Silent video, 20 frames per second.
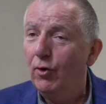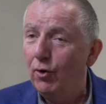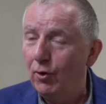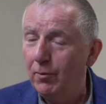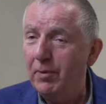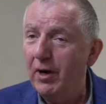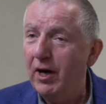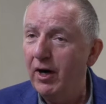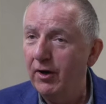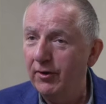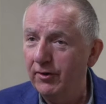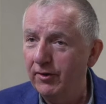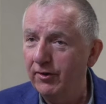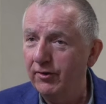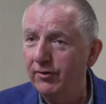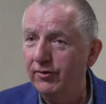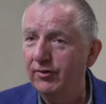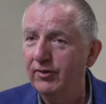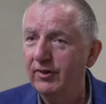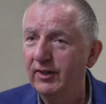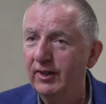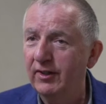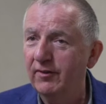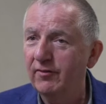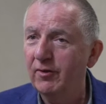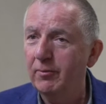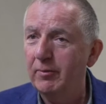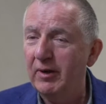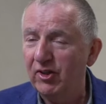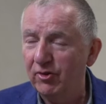all partners
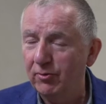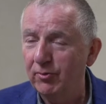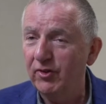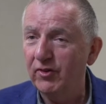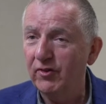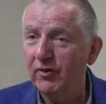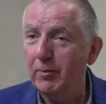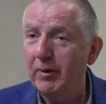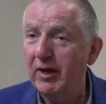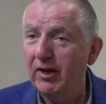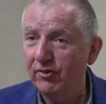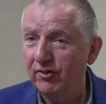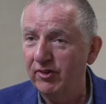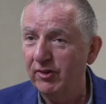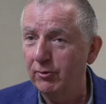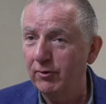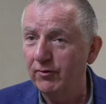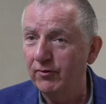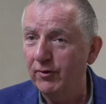in the management of capacity are